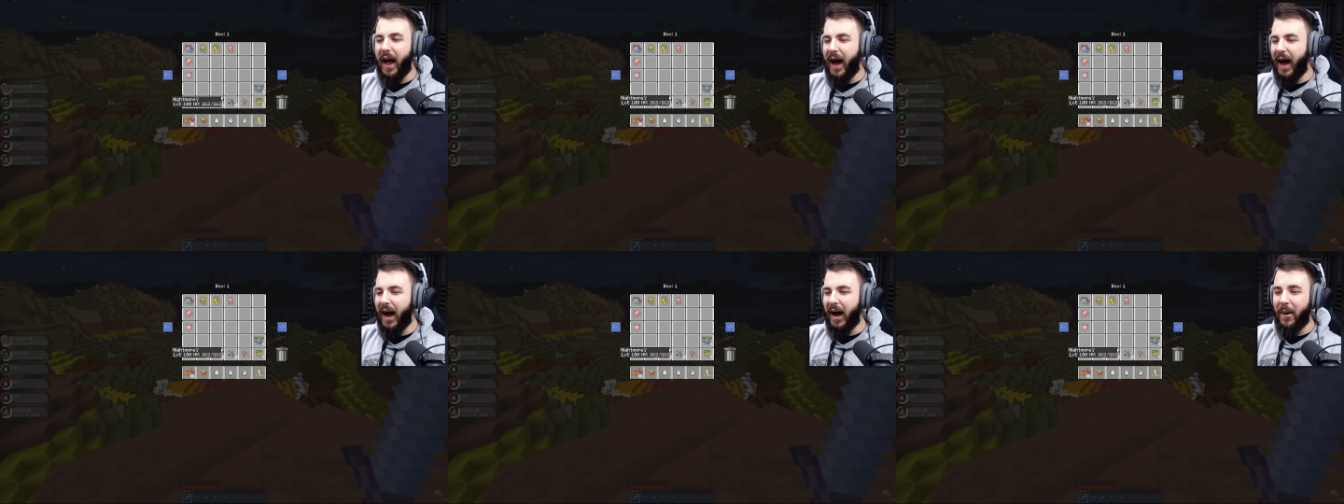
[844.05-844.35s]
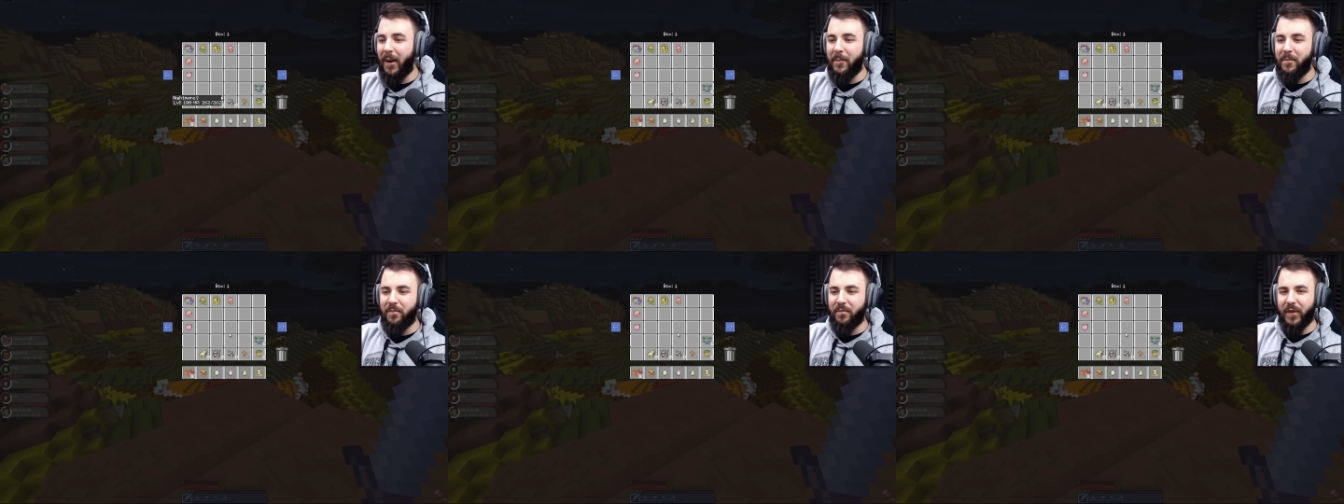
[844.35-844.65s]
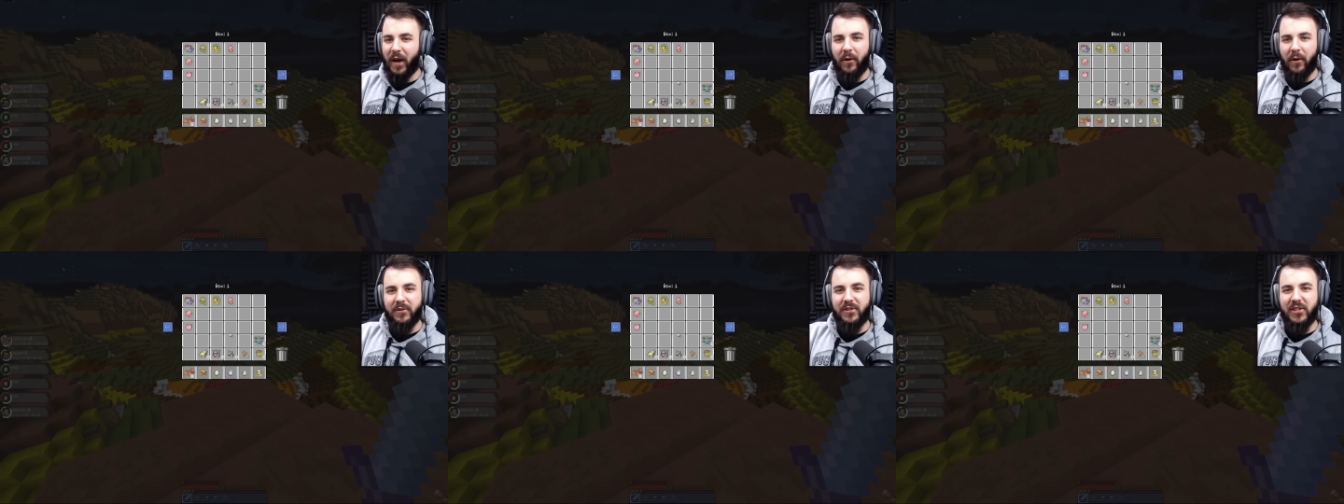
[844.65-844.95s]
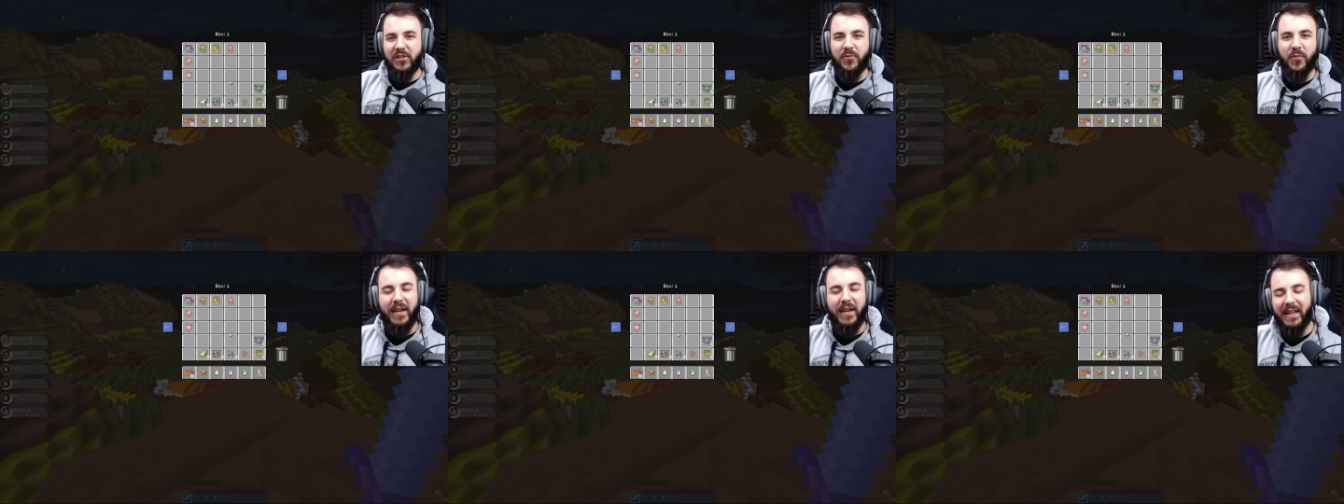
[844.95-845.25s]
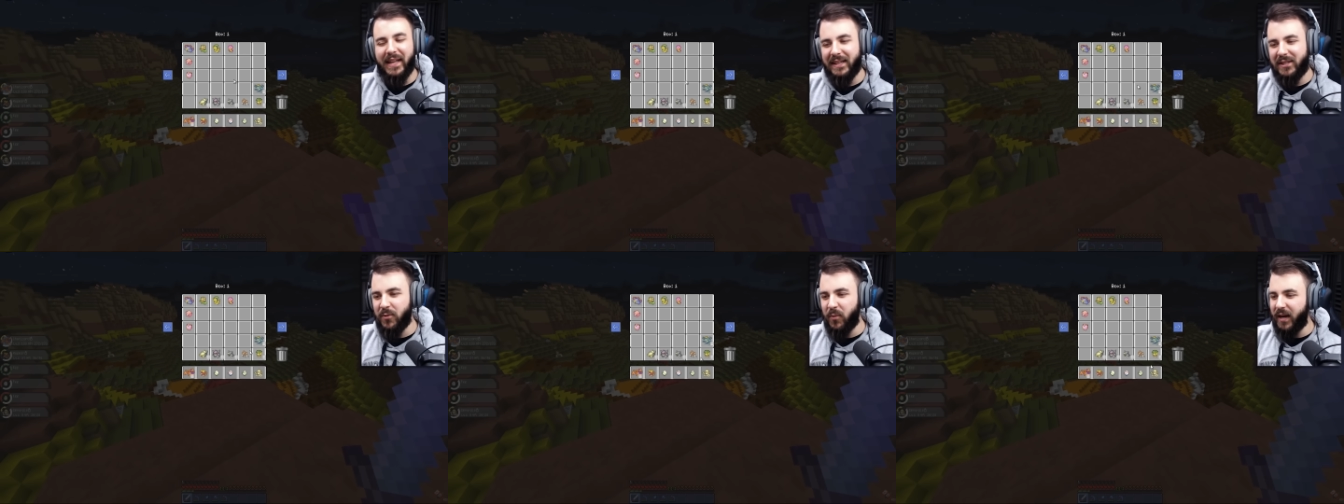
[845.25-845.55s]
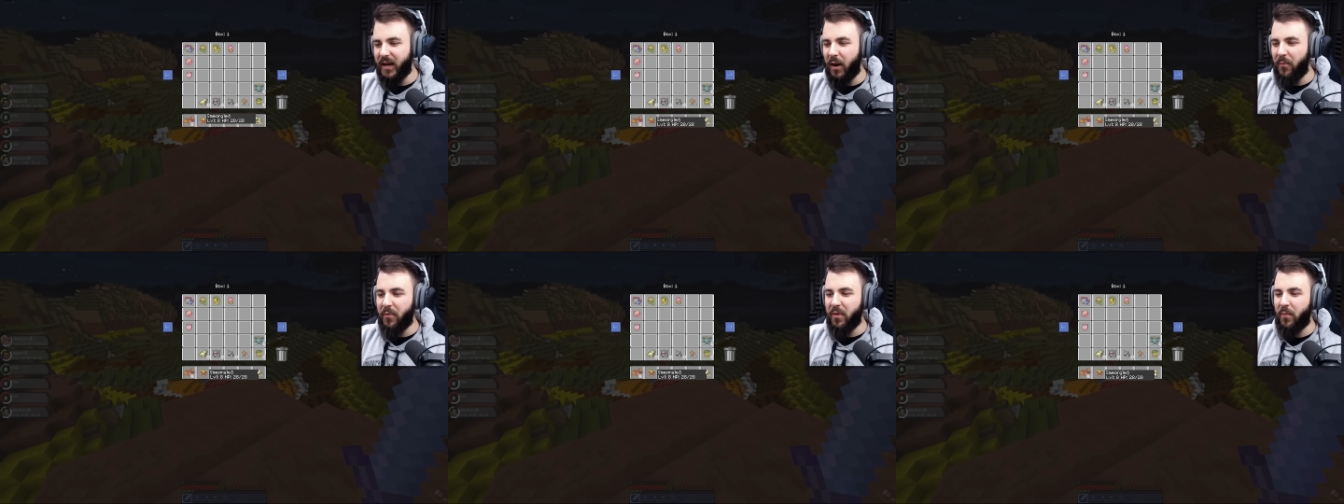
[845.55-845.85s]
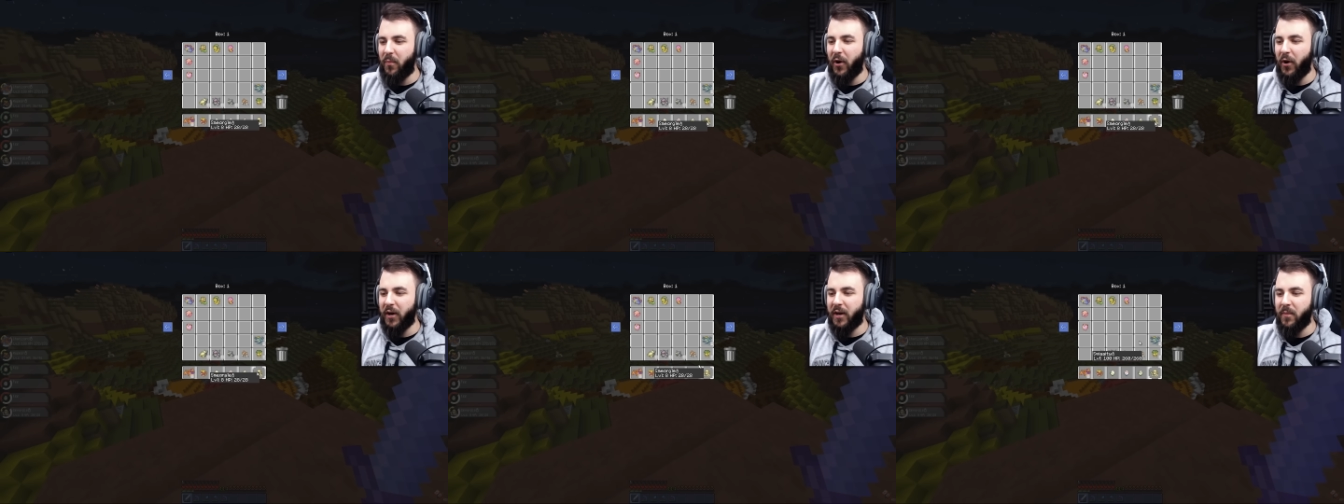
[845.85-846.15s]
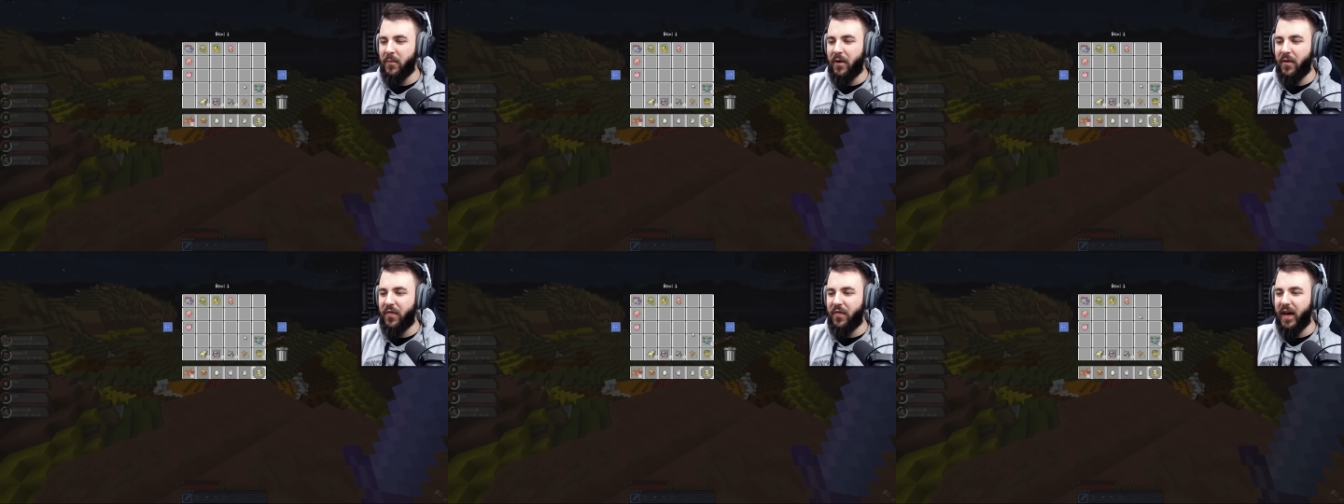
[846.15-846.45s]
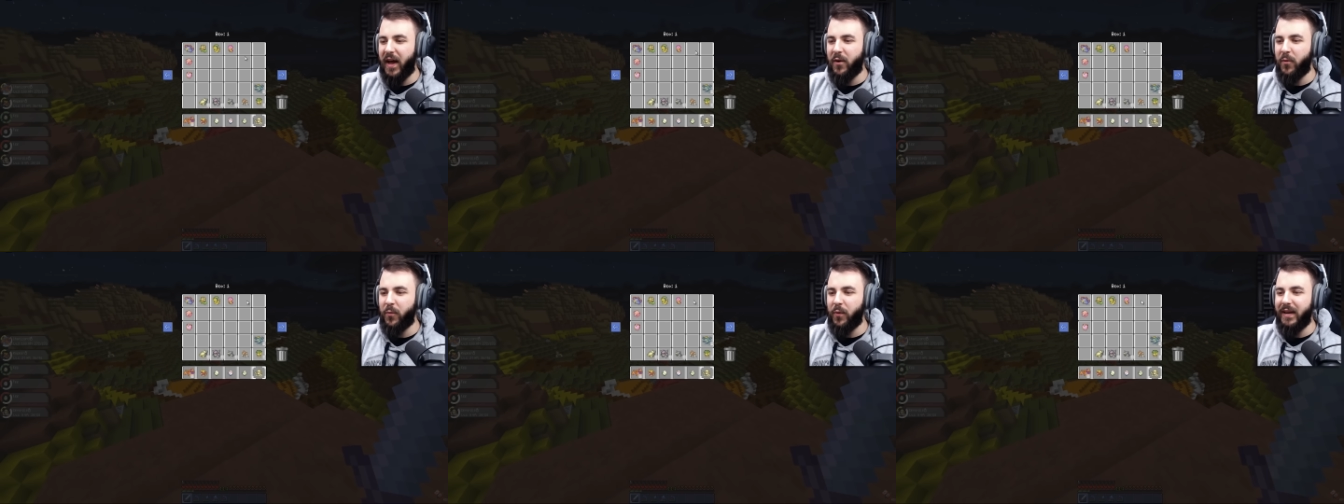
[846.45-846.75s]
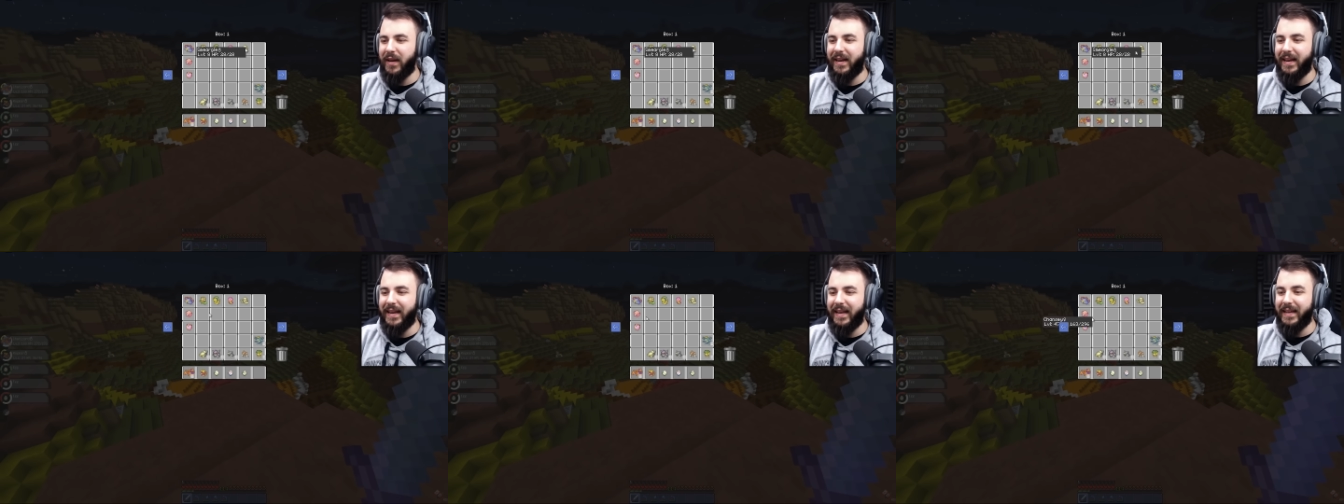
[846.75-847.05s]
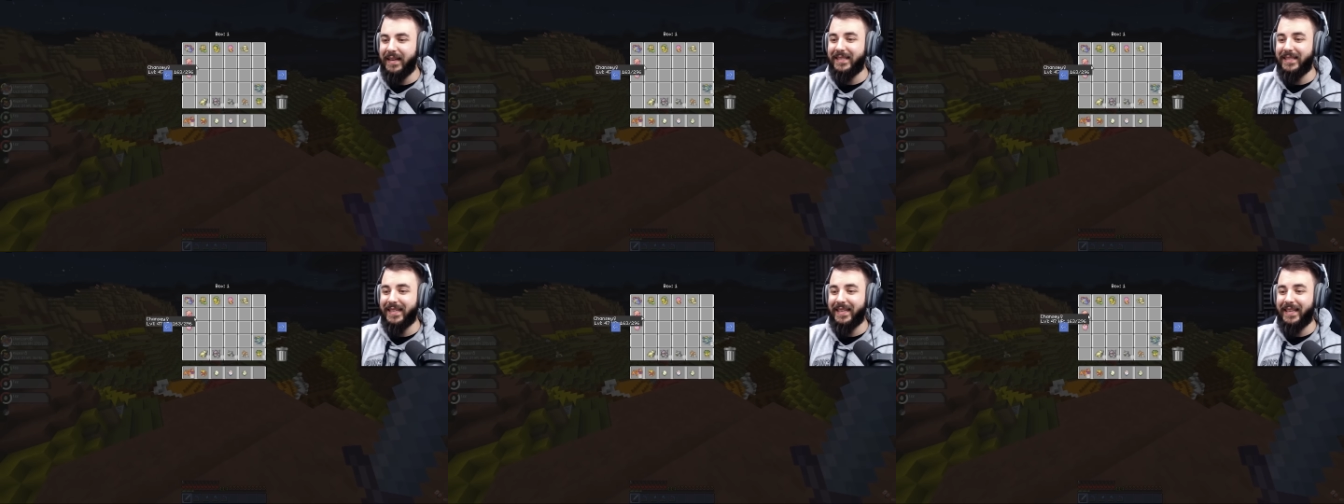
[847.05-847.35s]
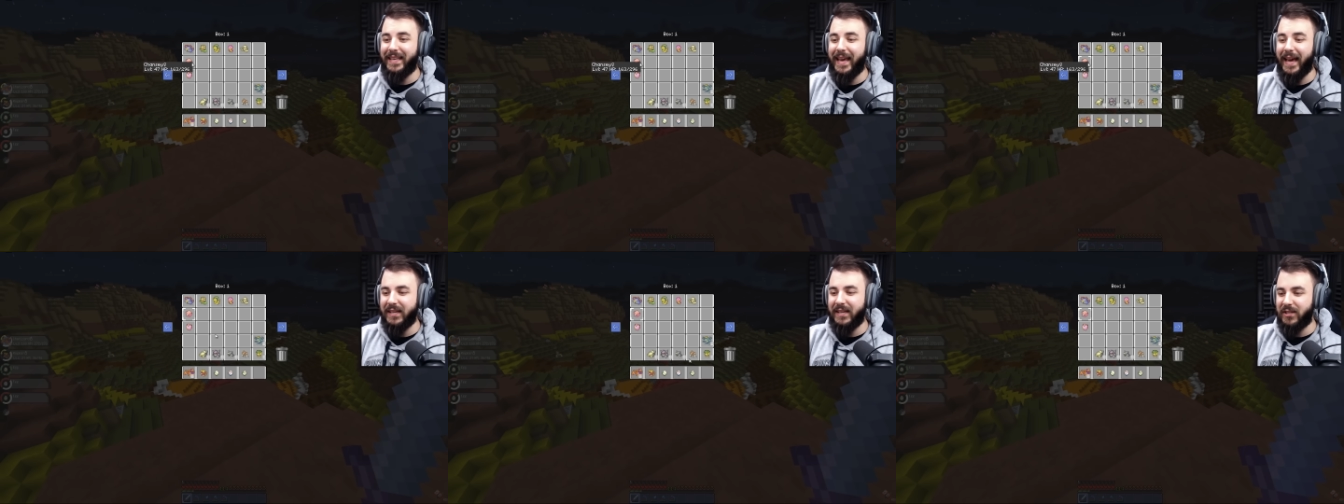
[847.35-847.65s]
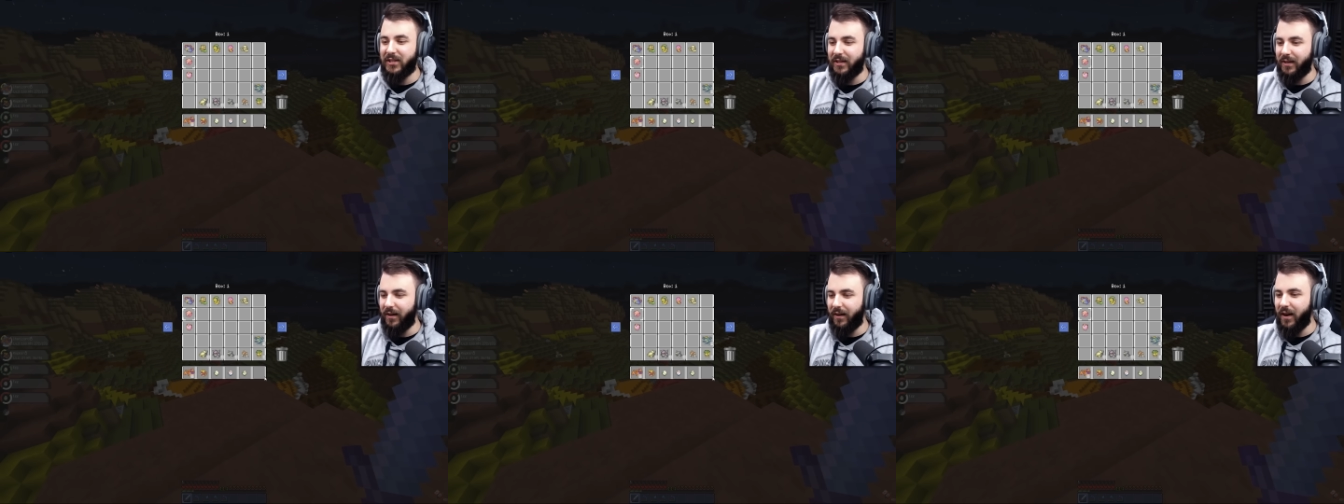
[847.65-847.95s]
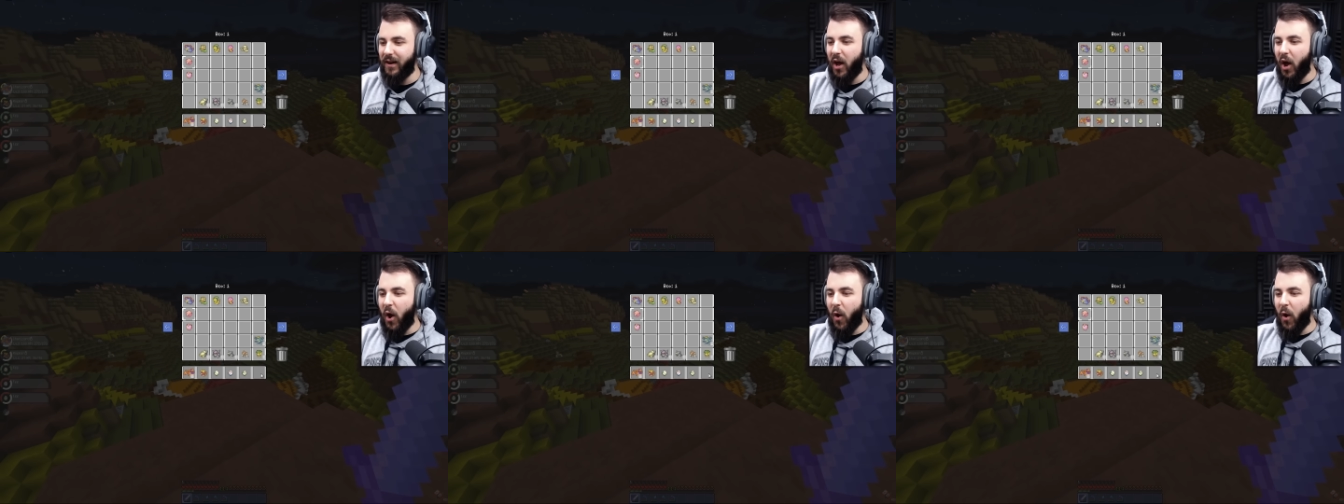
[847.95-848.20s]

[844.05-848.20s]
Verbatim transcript: Um, I was just reading into a couple of the Pokemon that we need to get soon.